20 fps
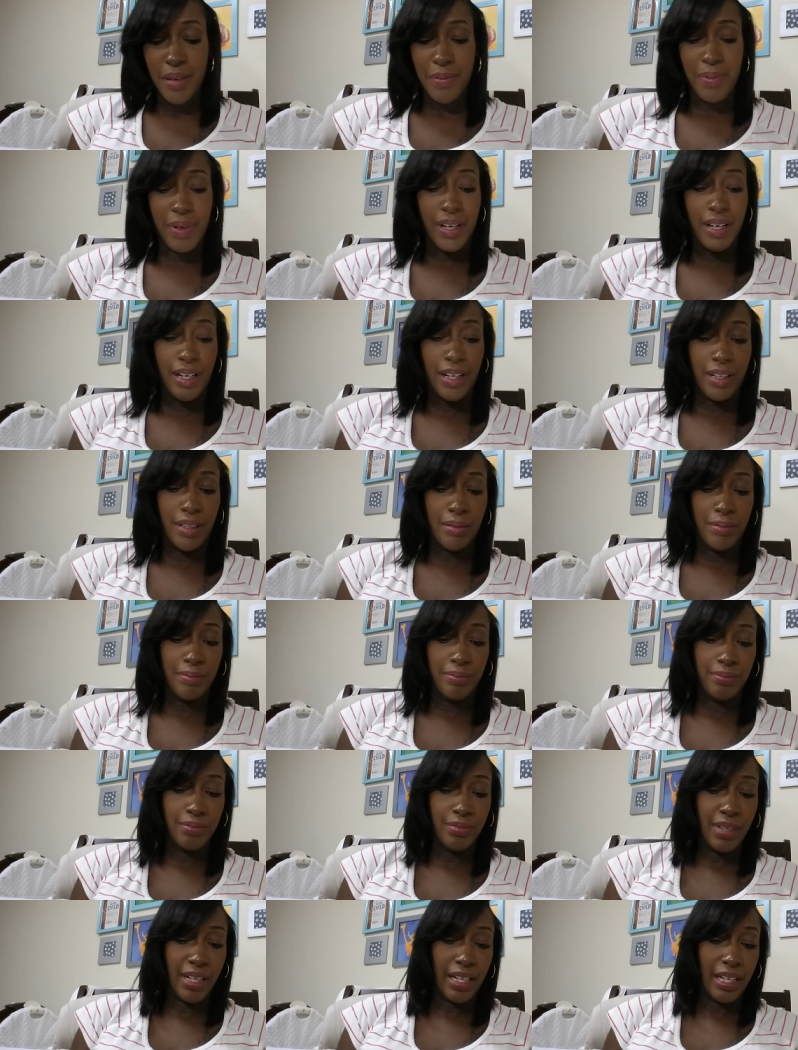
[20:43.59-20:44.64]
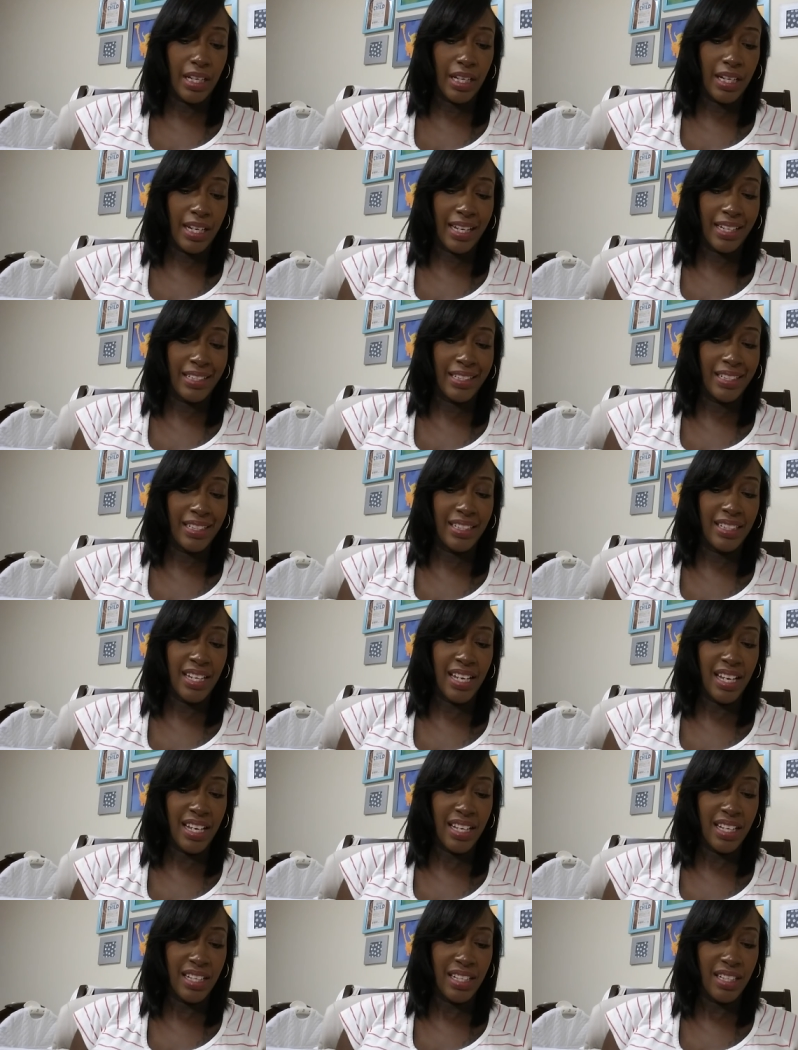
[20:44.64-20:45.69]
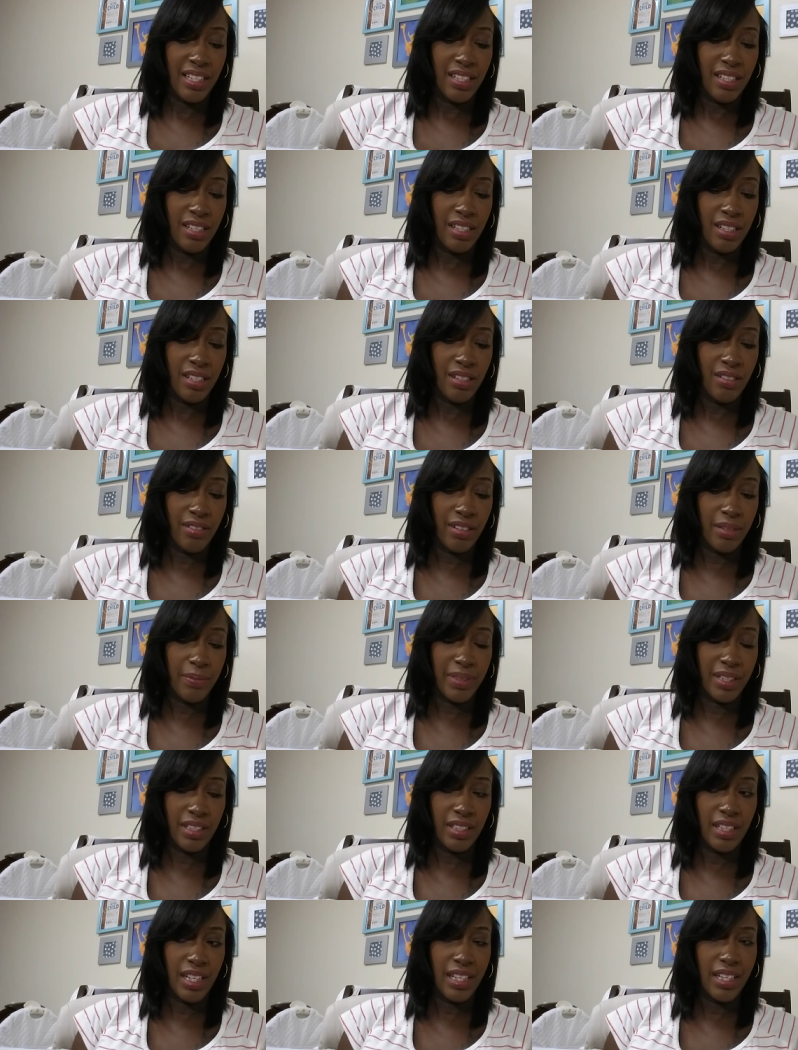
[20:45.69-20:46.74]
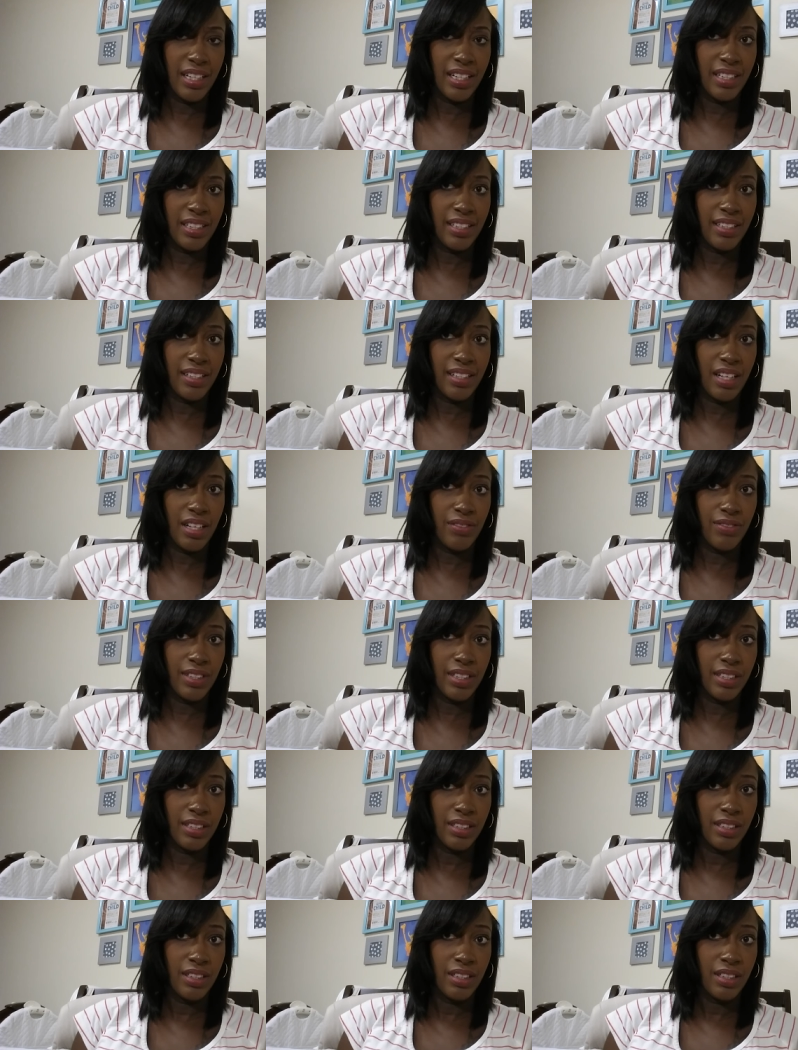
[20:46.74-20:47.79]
But um, and I did not. Wait a minute. Did I get anything off this?